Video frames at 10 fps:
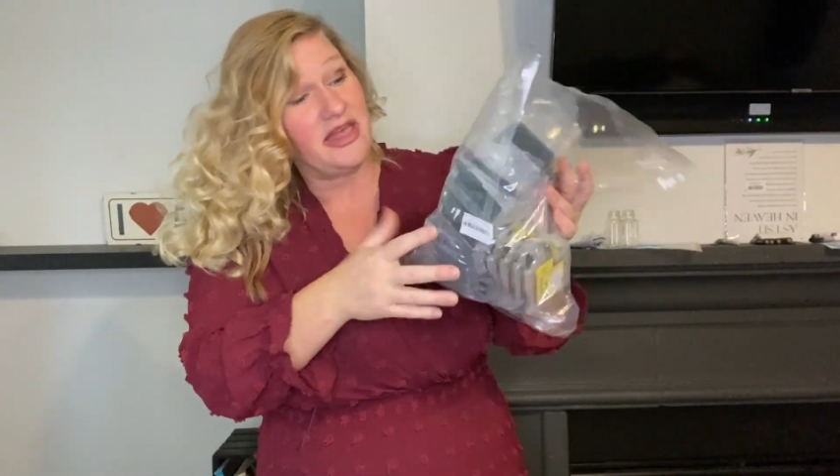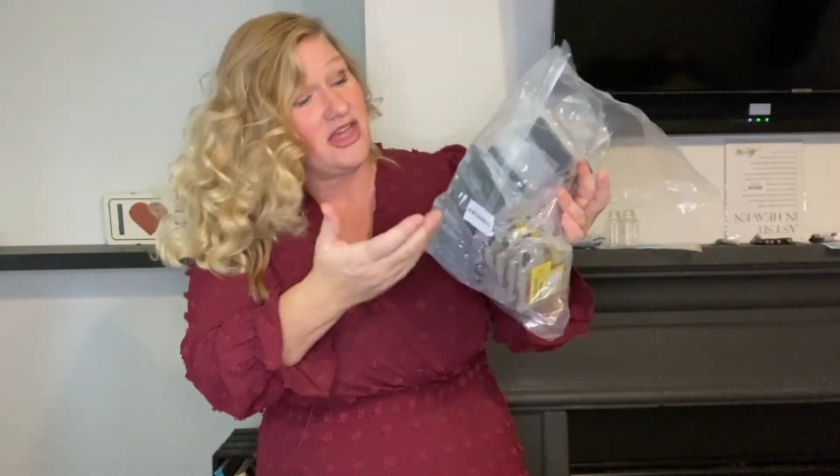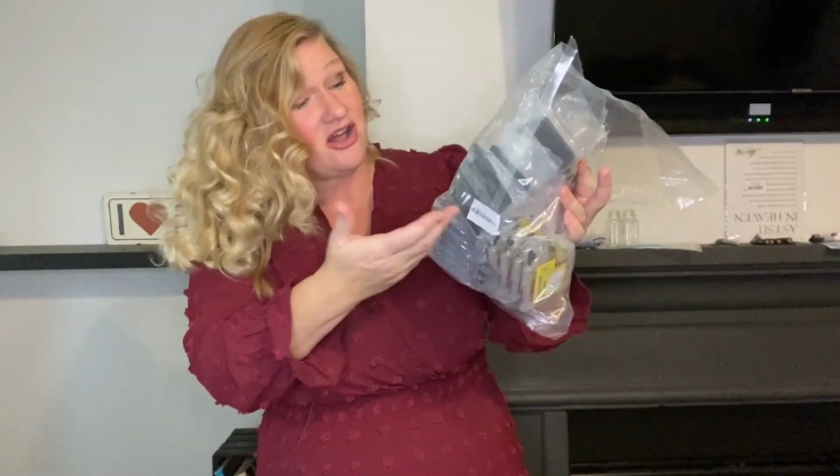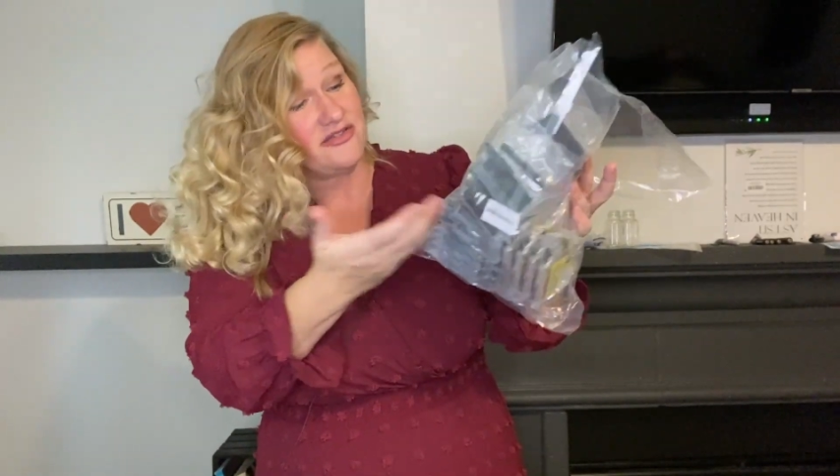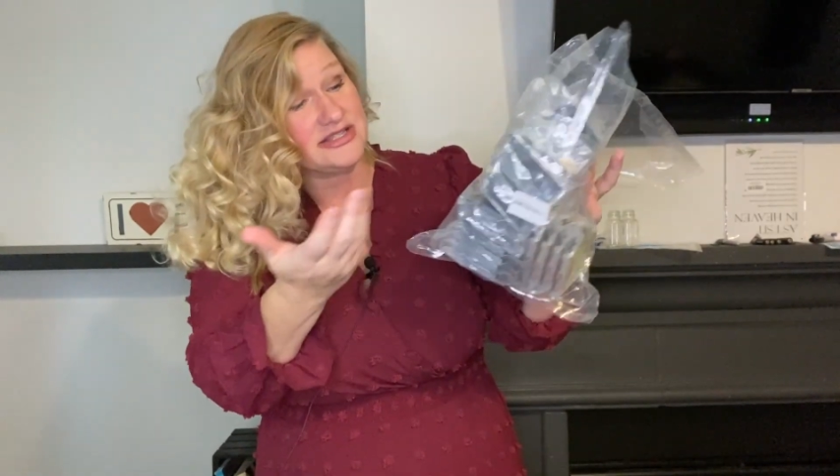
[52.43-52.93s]
And
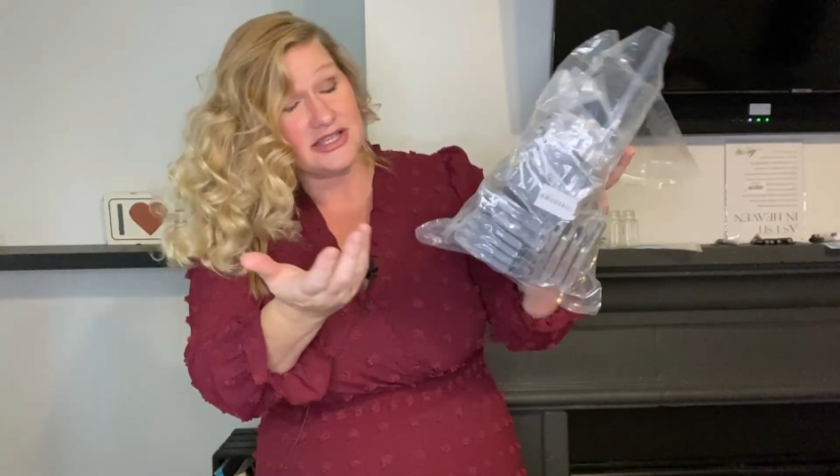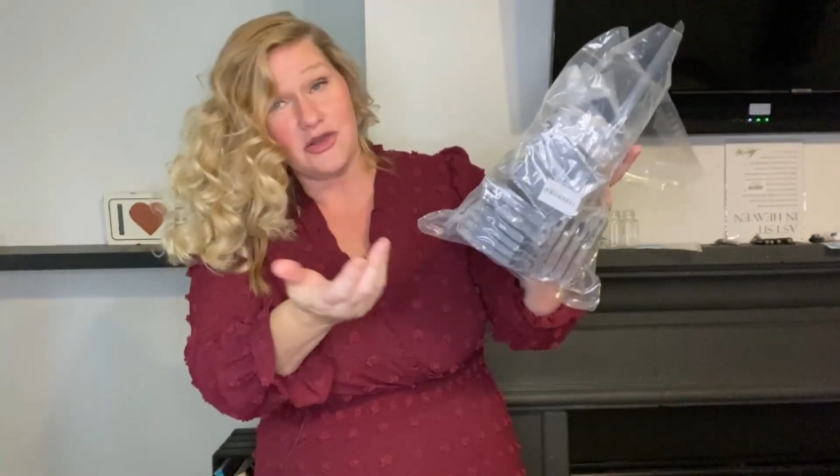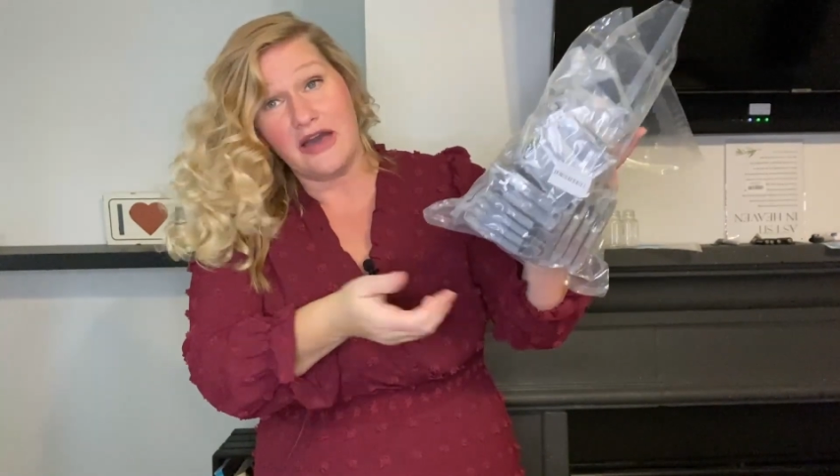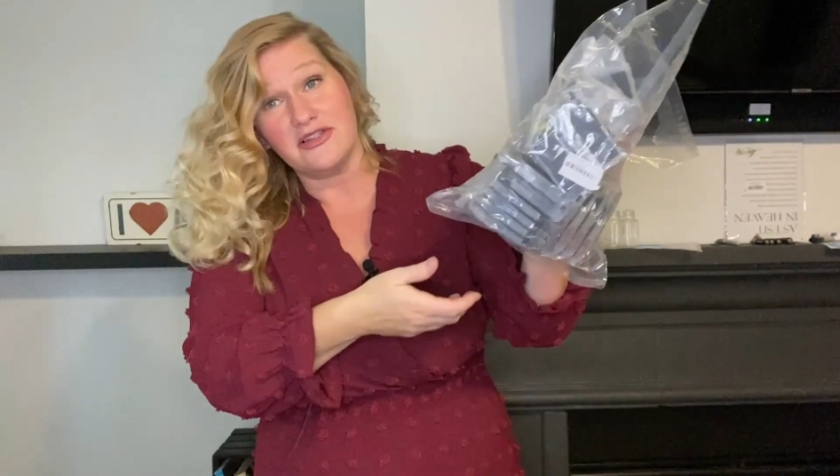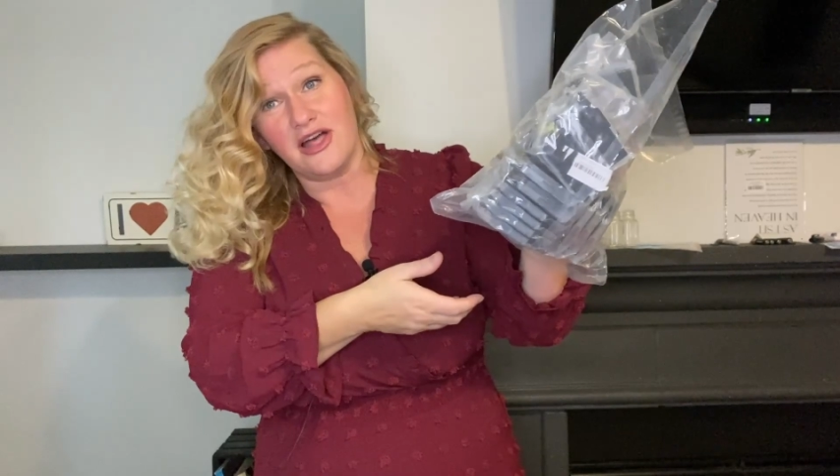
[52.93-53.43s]
then obviously
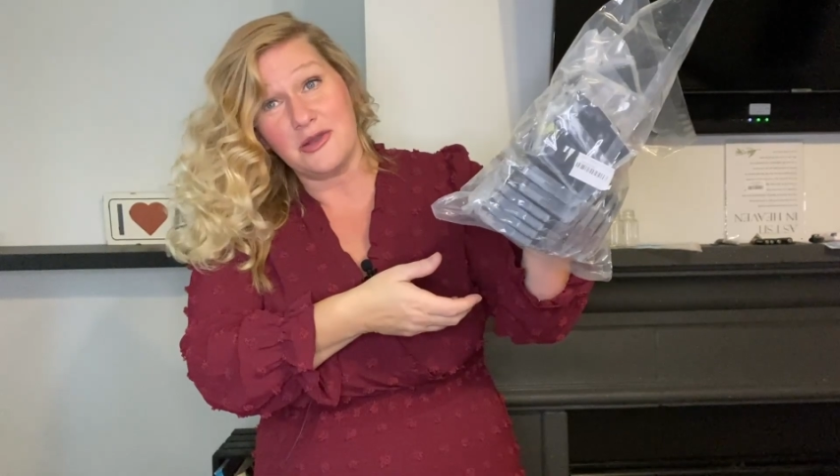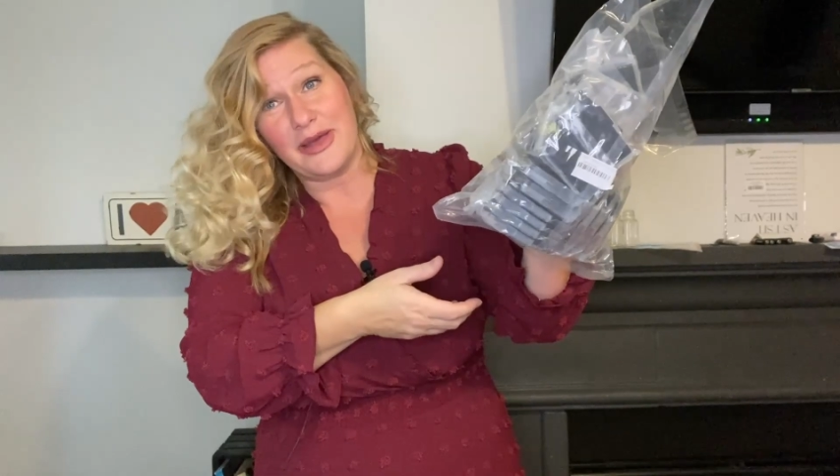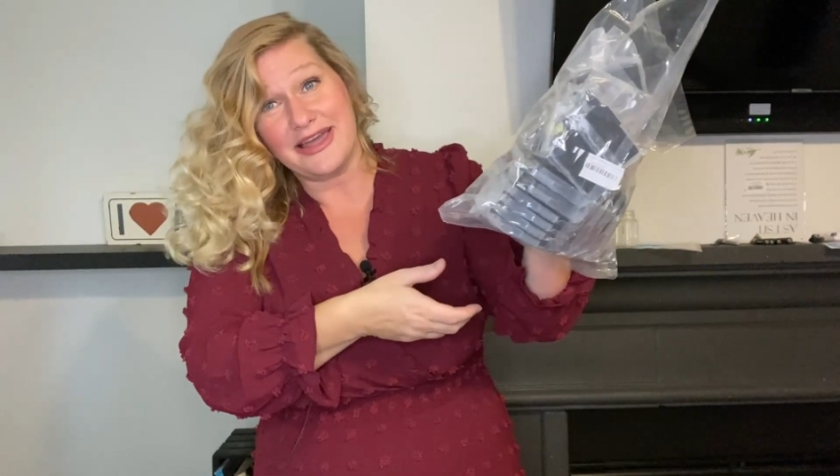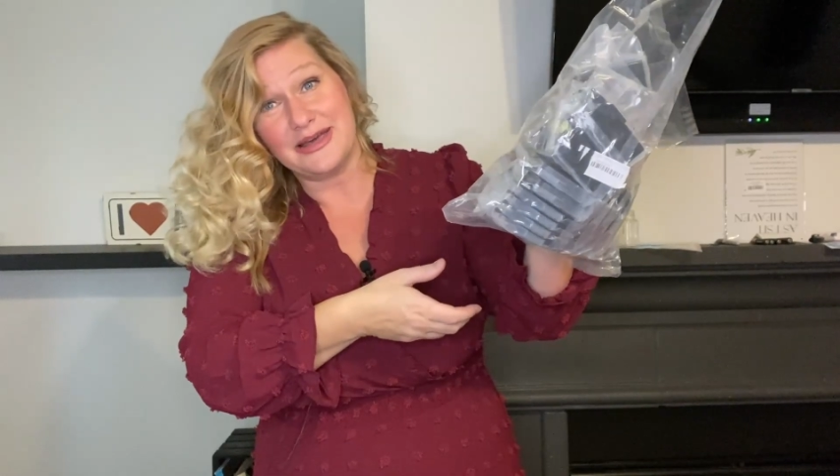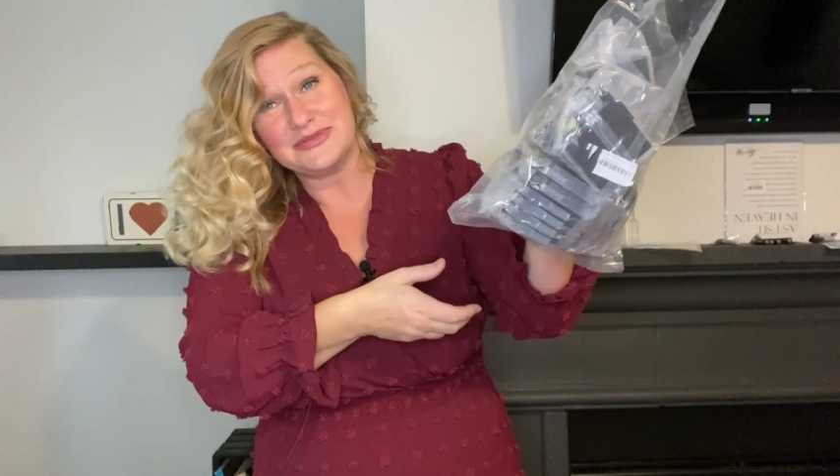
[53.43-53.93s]
you have a lot of
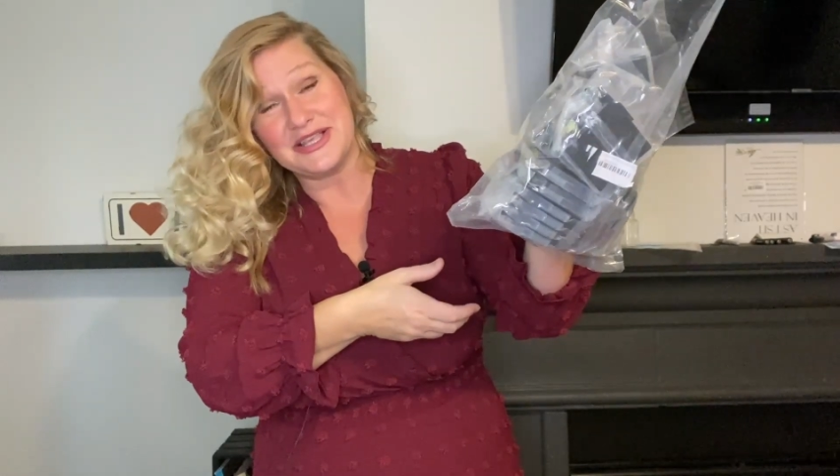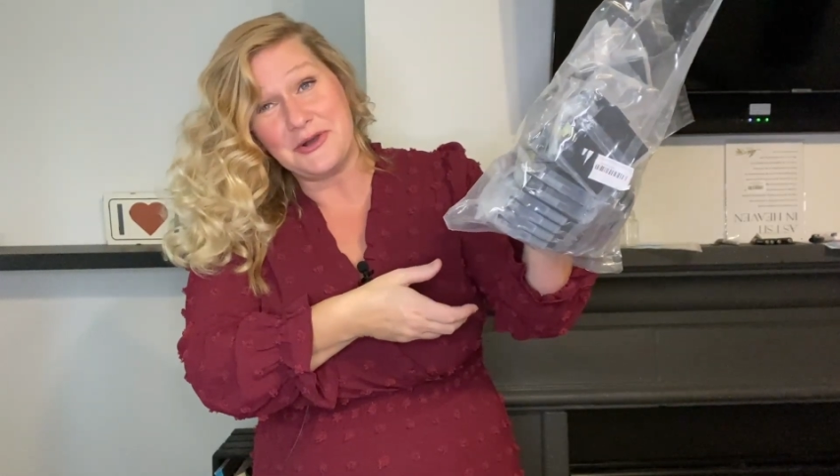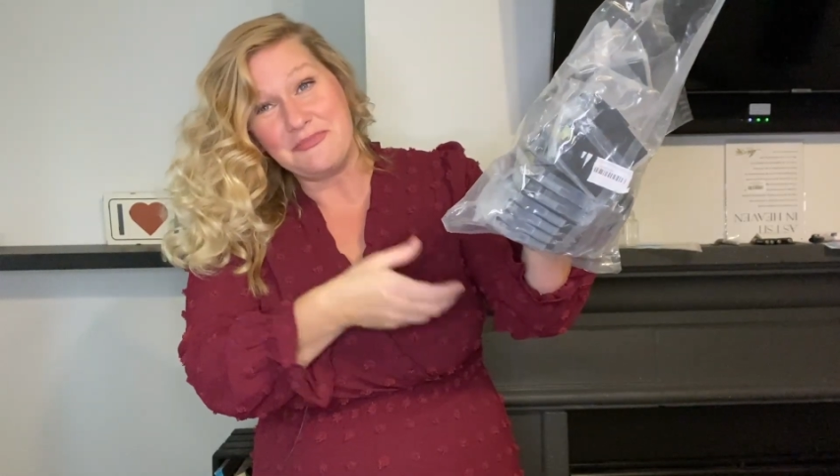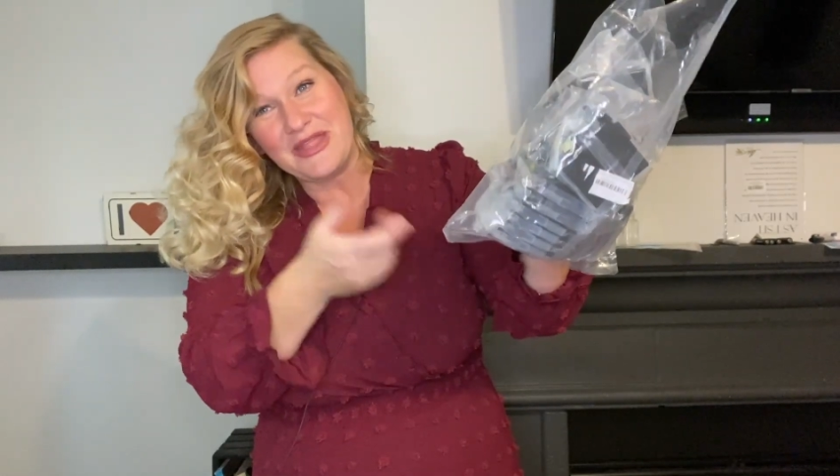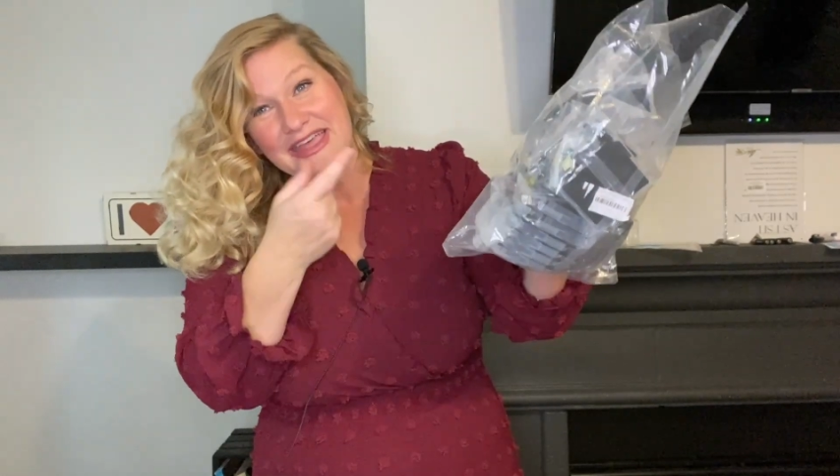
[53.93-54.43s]
backup.
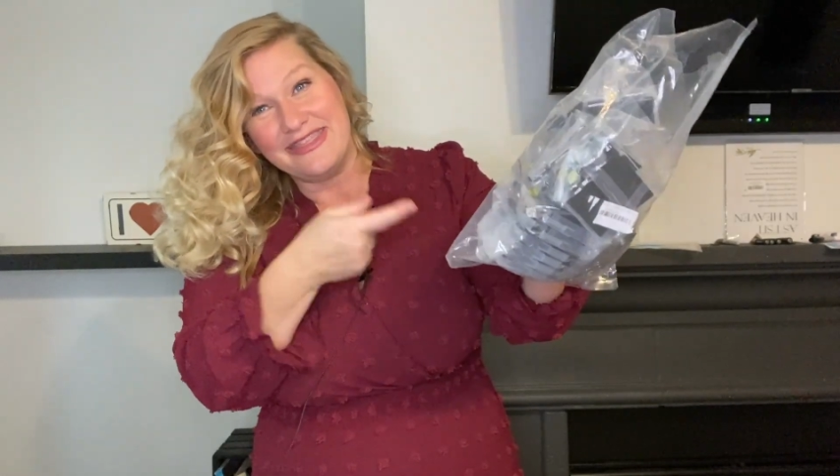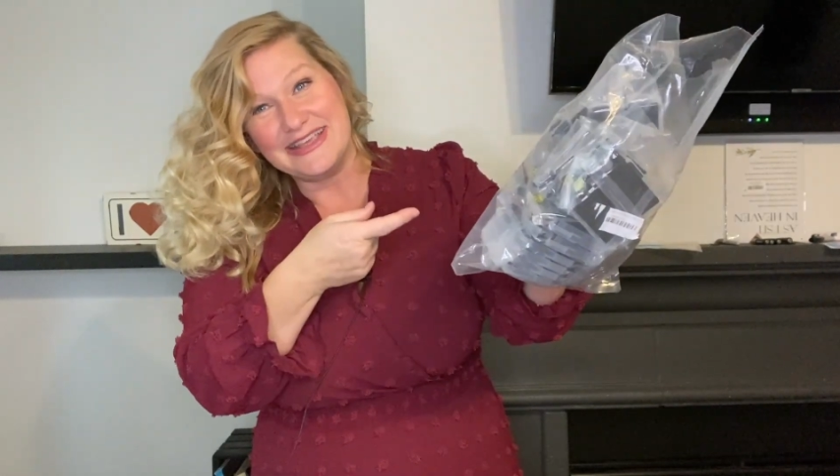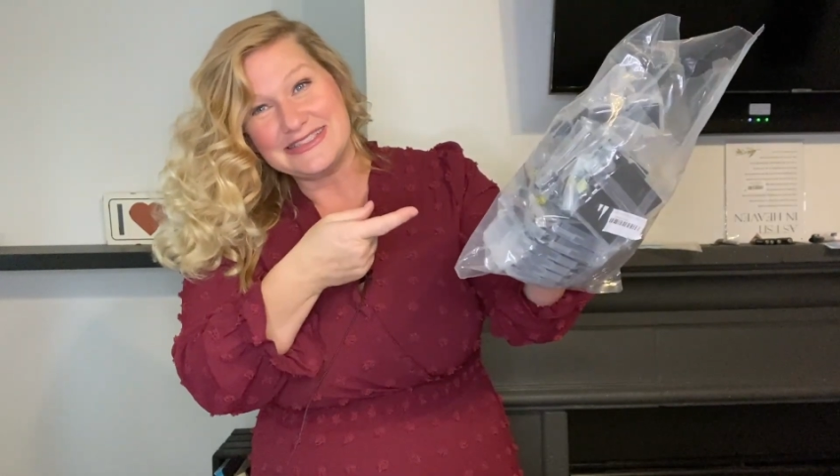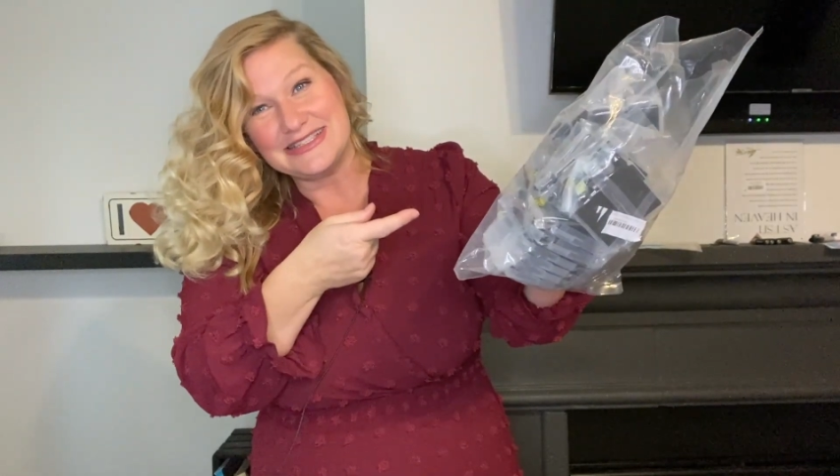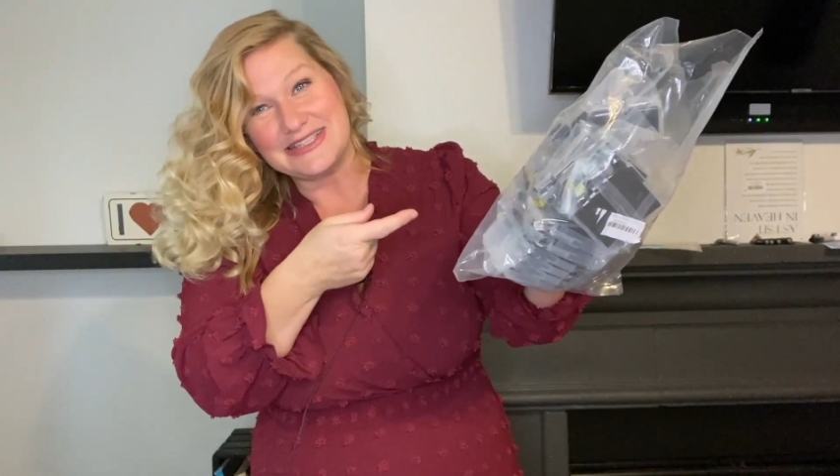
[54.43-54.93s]
So
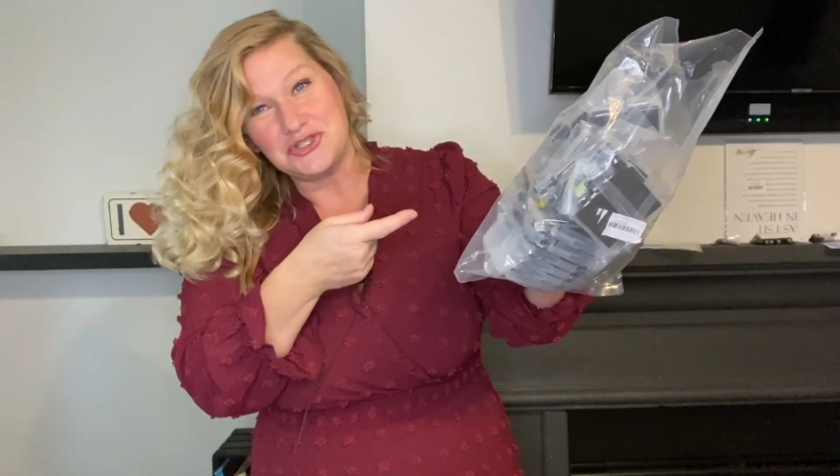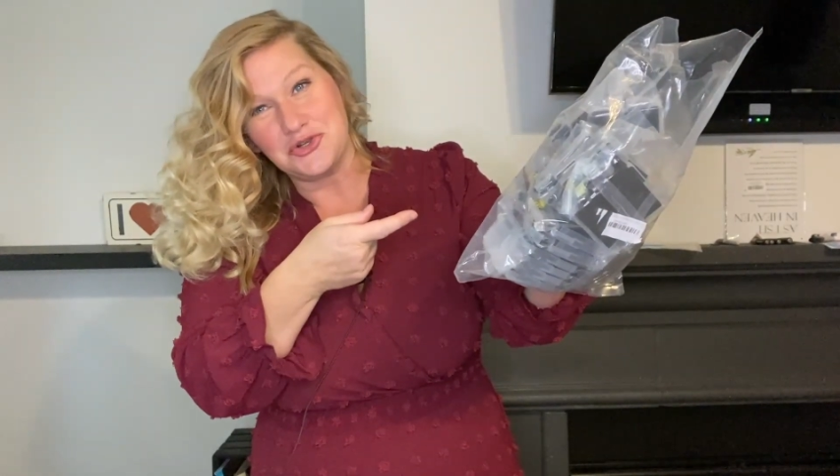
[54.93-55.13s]
this is such